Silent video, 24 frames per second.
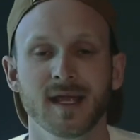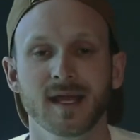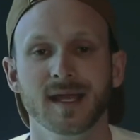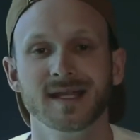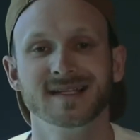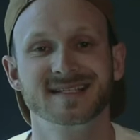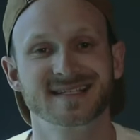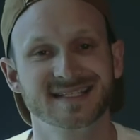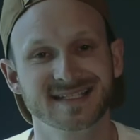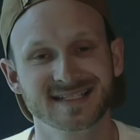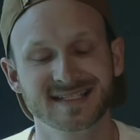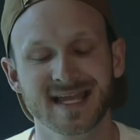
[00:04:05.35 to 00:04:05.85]

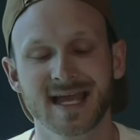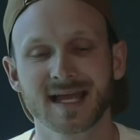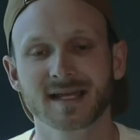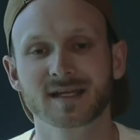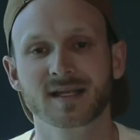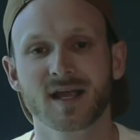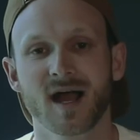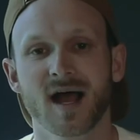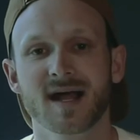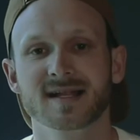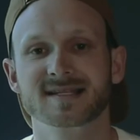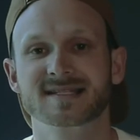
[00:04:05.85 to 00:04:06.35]

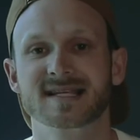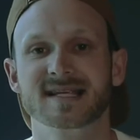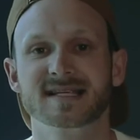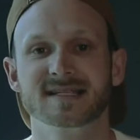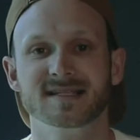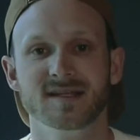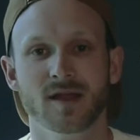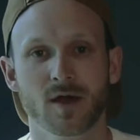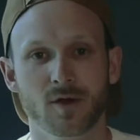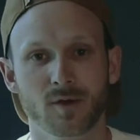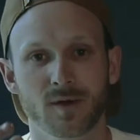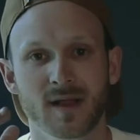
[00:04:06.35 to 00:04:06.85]
Instead, God says,
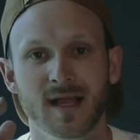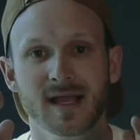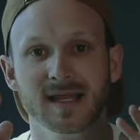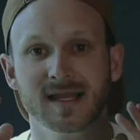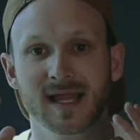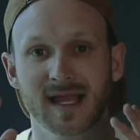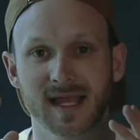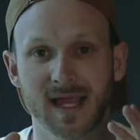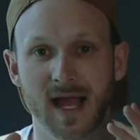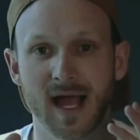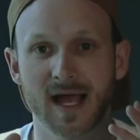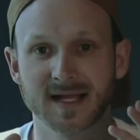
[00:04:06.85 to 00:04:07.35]
no,
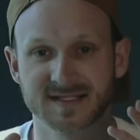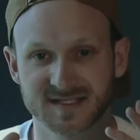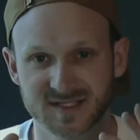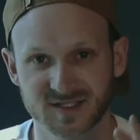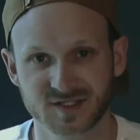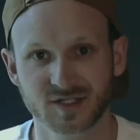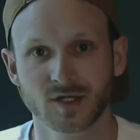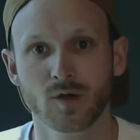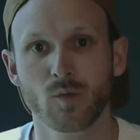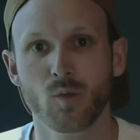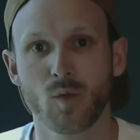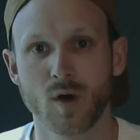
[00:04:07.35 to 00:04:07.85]
like, I
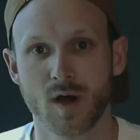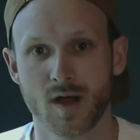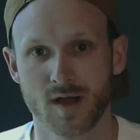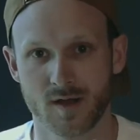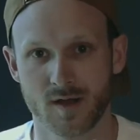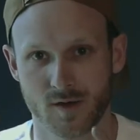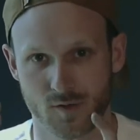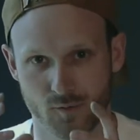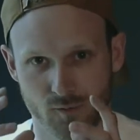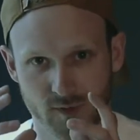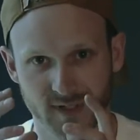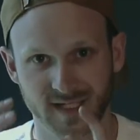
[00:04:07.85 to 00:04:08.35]
still want
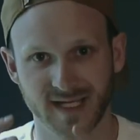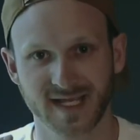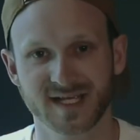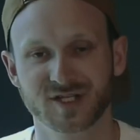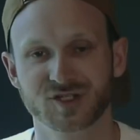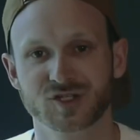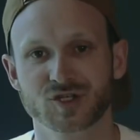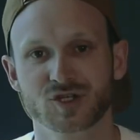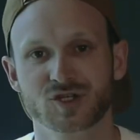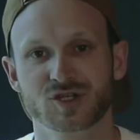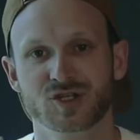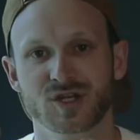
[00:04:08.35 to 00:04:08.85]
a
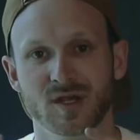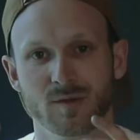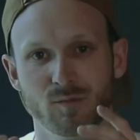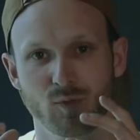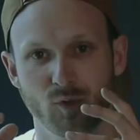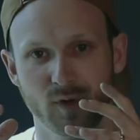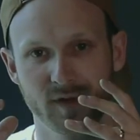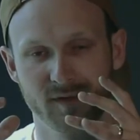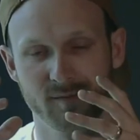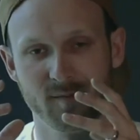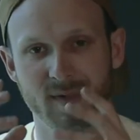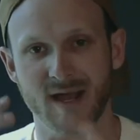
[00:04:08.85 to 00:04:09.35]
relationship
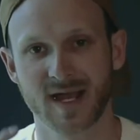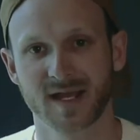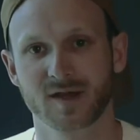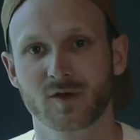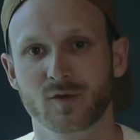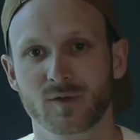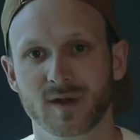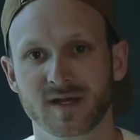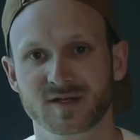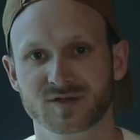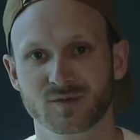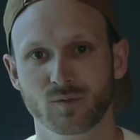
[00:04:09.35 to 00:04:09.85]
with my
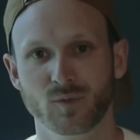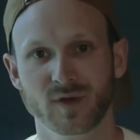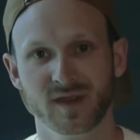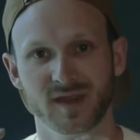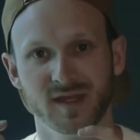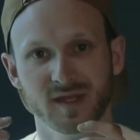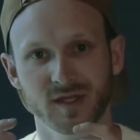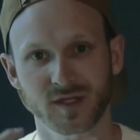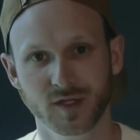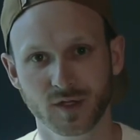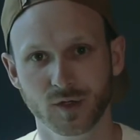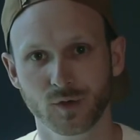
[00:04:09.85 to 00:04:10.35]
creation, with
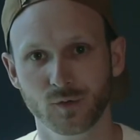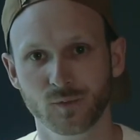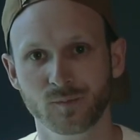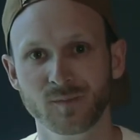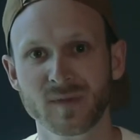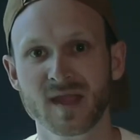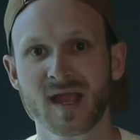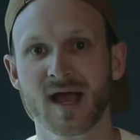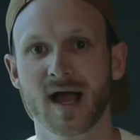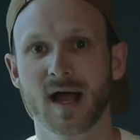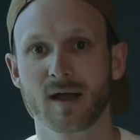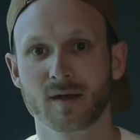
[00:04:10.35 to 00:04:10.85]
you.
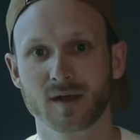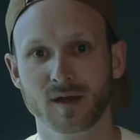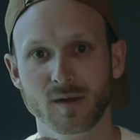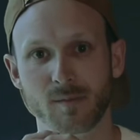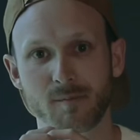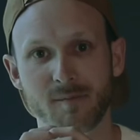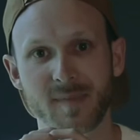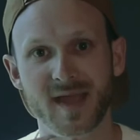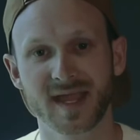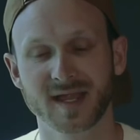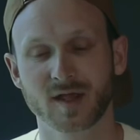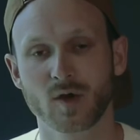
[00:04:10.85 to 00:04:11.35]
I'm gonna
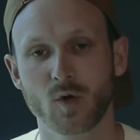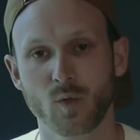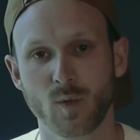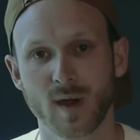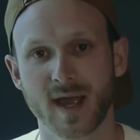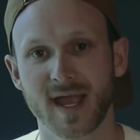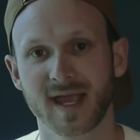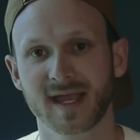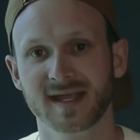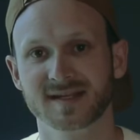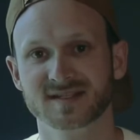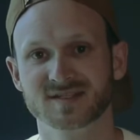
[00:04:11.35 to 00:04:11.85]
make a
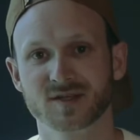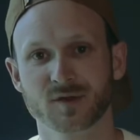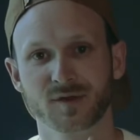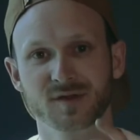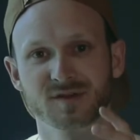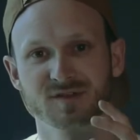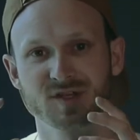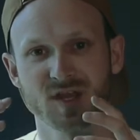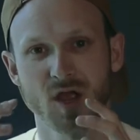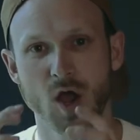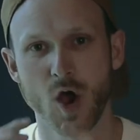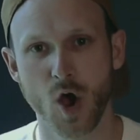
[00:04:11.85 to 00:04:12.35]
way. And so
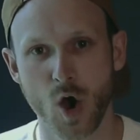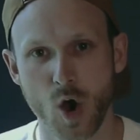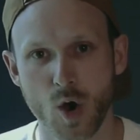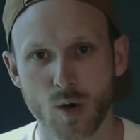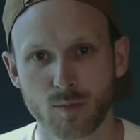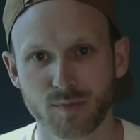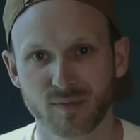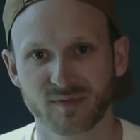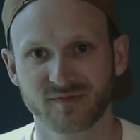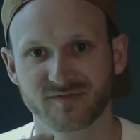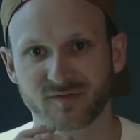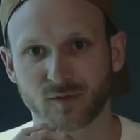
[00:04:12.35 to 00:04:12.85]
there's
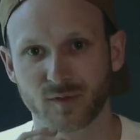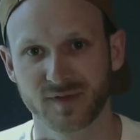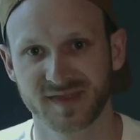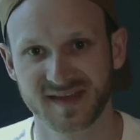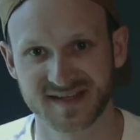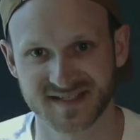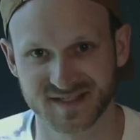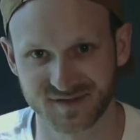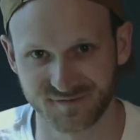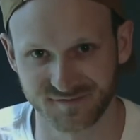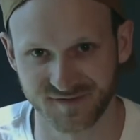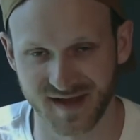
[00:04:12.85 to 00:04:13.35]
hope for
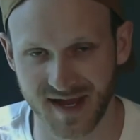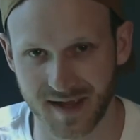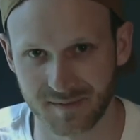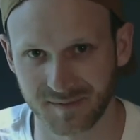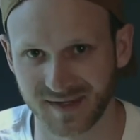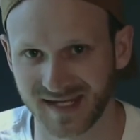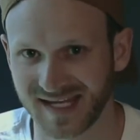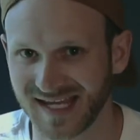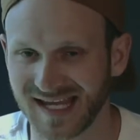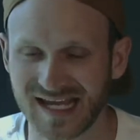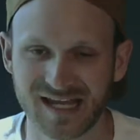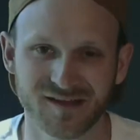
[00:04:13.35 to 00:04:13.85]
this
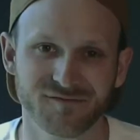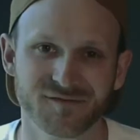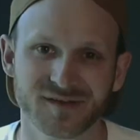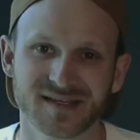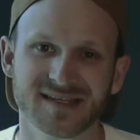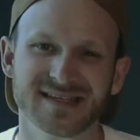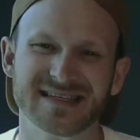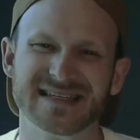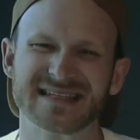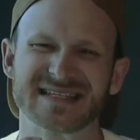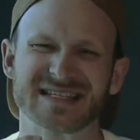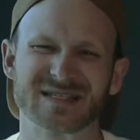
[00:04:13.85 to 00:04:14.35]
family,
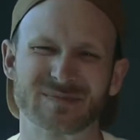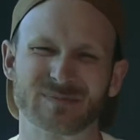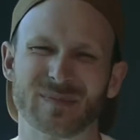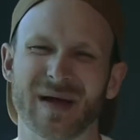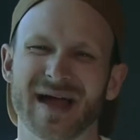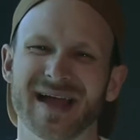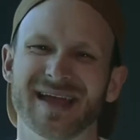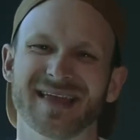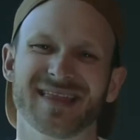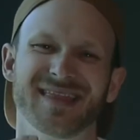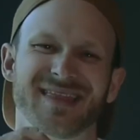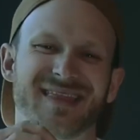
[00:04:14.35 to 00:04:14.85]
even
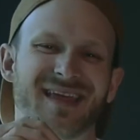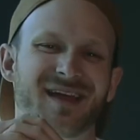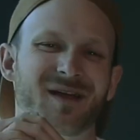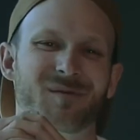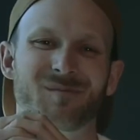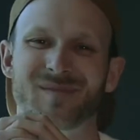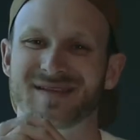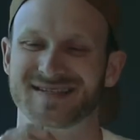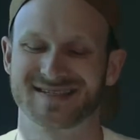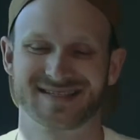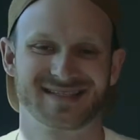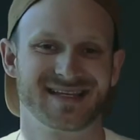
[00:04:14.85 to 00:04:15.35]
despite their
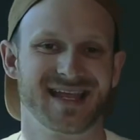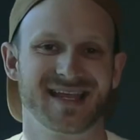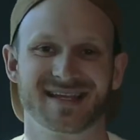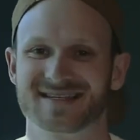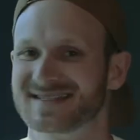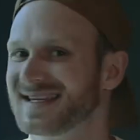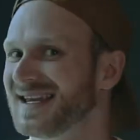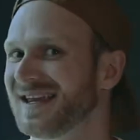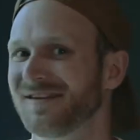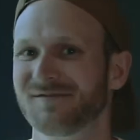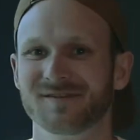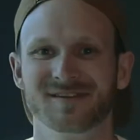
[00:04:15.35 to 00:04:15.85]

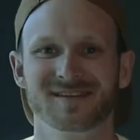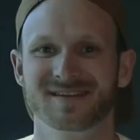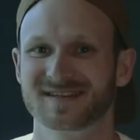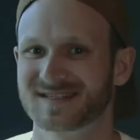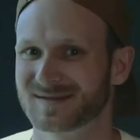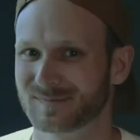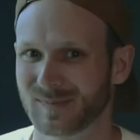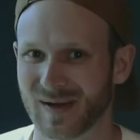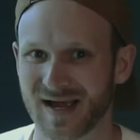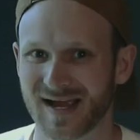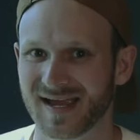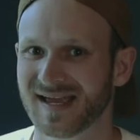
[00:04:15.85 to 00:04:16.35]
mistakes, even
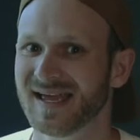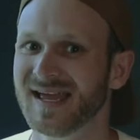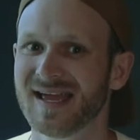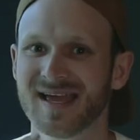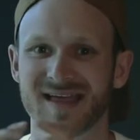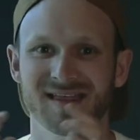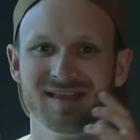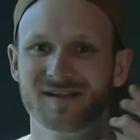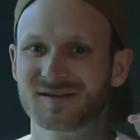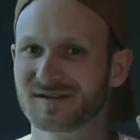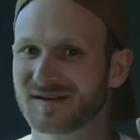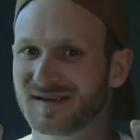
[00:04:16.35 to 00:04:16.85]
despite
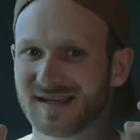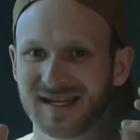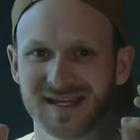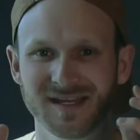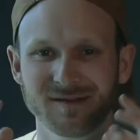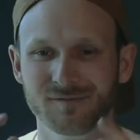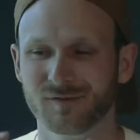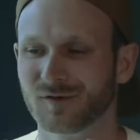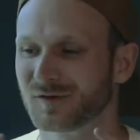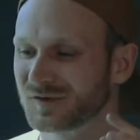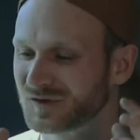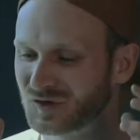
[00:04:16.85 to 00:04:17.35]
their
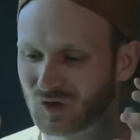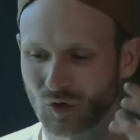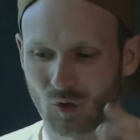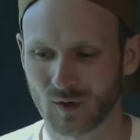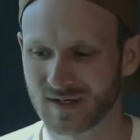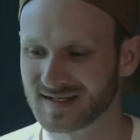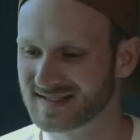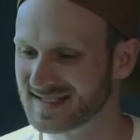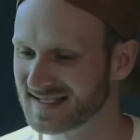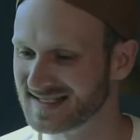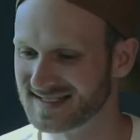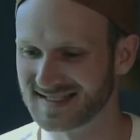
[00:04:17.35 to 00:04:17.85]
evil
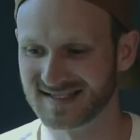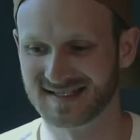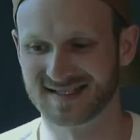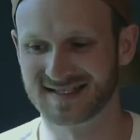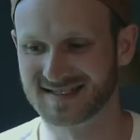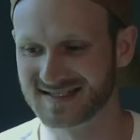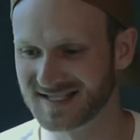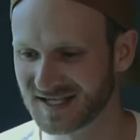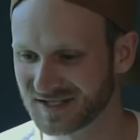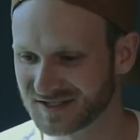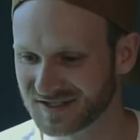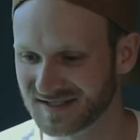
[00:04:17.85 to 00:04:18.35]
choices and
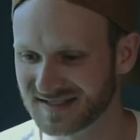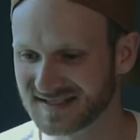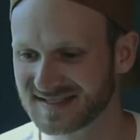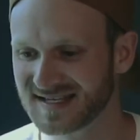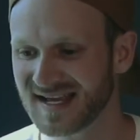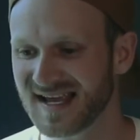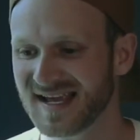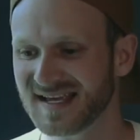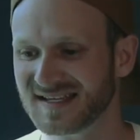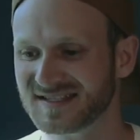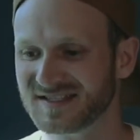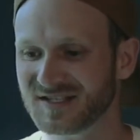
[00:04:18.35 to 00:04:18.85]
decisions
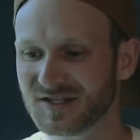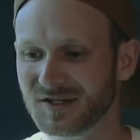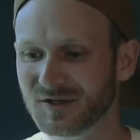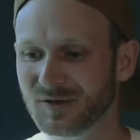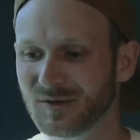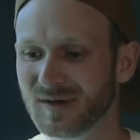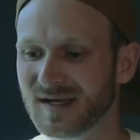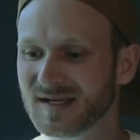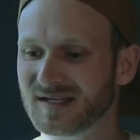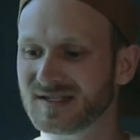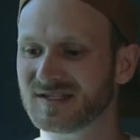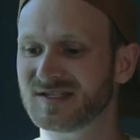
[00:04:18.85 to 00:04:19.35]

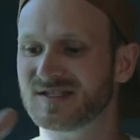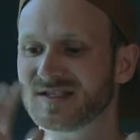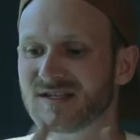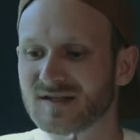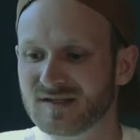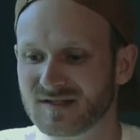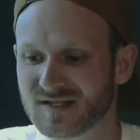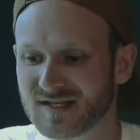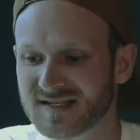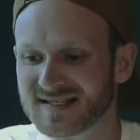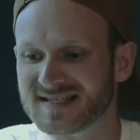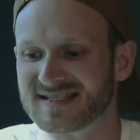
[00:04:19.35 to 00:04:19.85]
to,
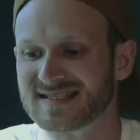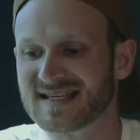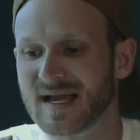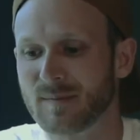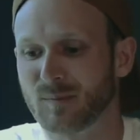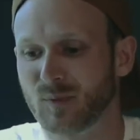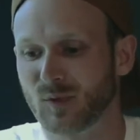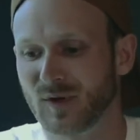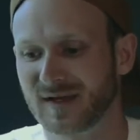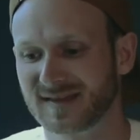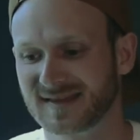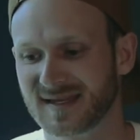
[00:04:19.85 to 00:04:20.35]
to,
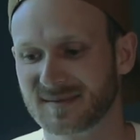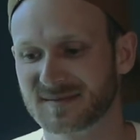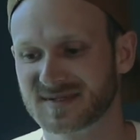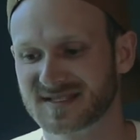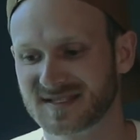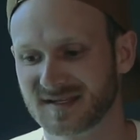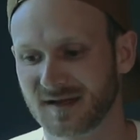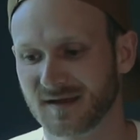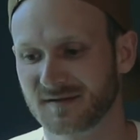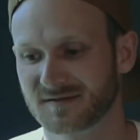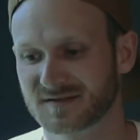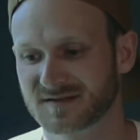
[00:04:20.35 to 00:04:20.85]
separate
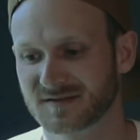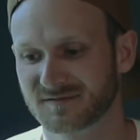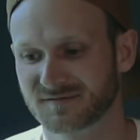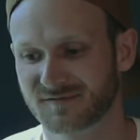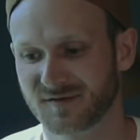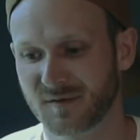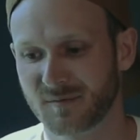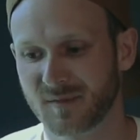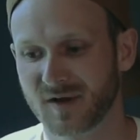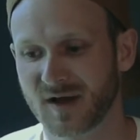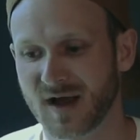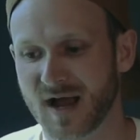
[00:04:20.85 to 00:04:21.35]
themselves
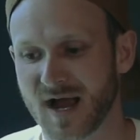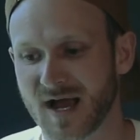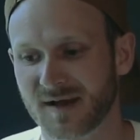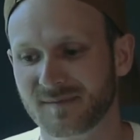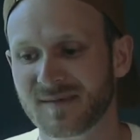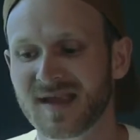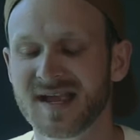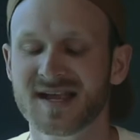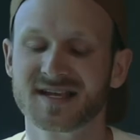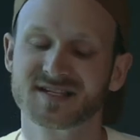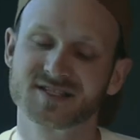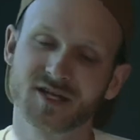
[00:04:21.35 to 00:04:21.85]
from God.
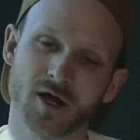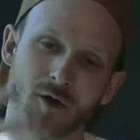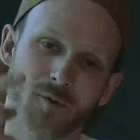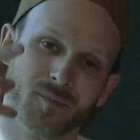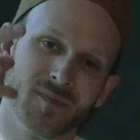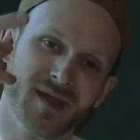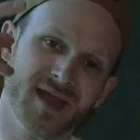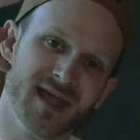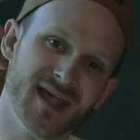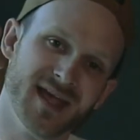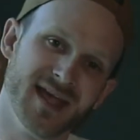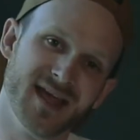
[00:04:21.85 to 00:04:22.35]
So
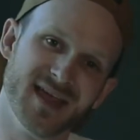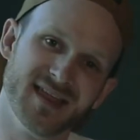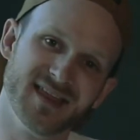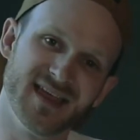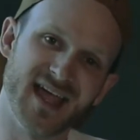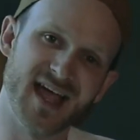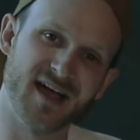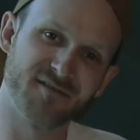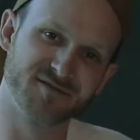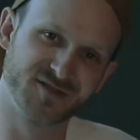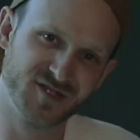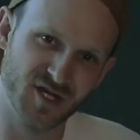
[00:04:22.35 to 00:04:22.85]
they
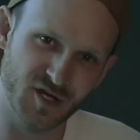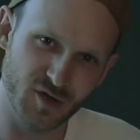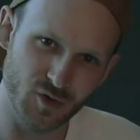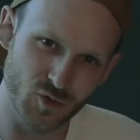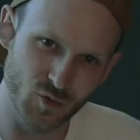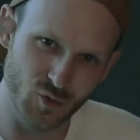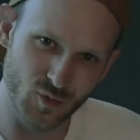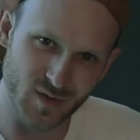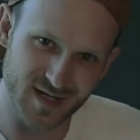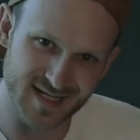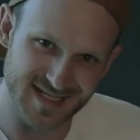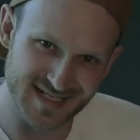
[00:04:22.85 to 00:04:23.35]
have
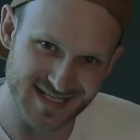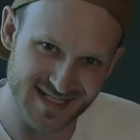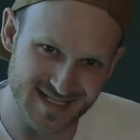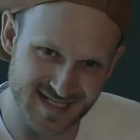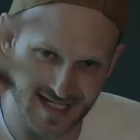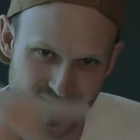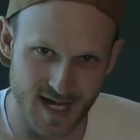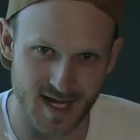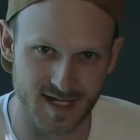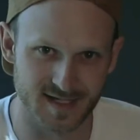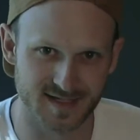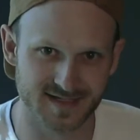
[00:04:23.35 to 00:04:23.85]
two
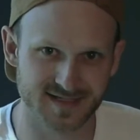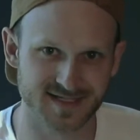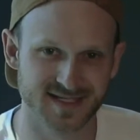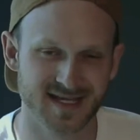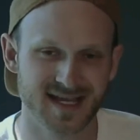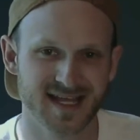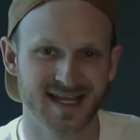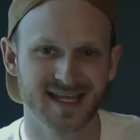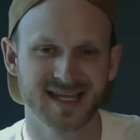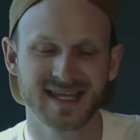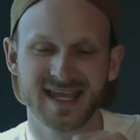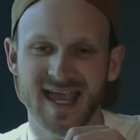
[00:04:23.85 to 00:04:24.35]
sons,
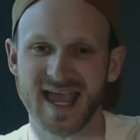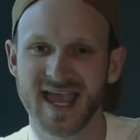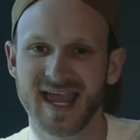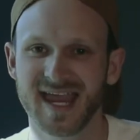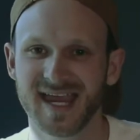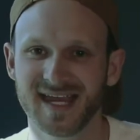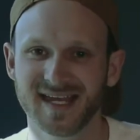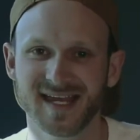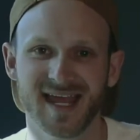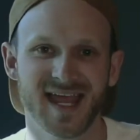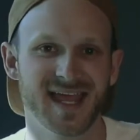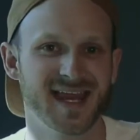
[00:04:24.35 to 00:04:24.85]

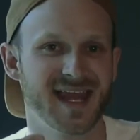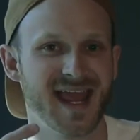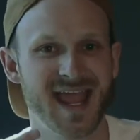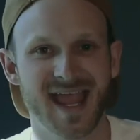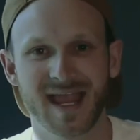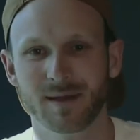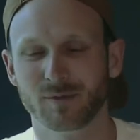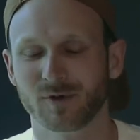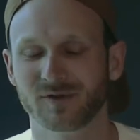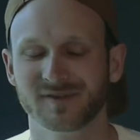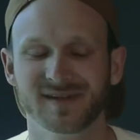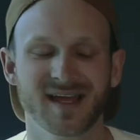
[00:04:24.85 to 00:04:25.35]
Cain and
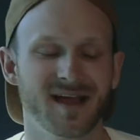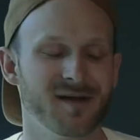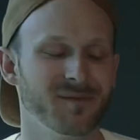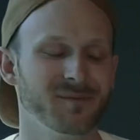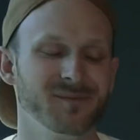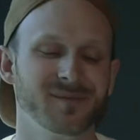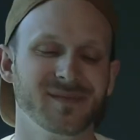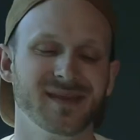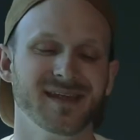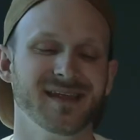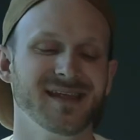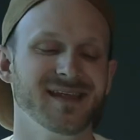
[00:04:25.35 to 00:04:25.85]
Abel.
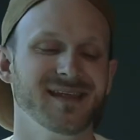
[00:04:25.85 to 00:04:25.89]
Now,